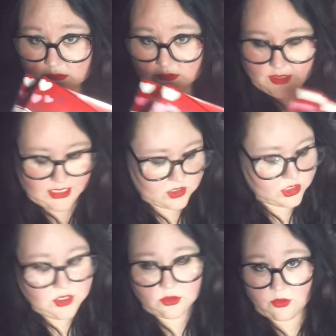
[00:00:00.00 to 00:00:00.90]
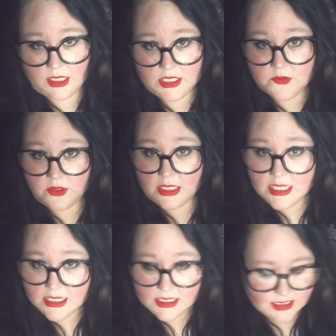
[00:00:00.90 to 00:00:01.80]
these are cute little kits for the
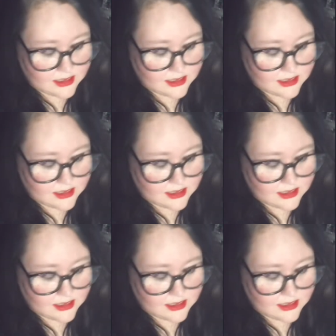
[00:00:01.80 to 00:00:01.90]
kids.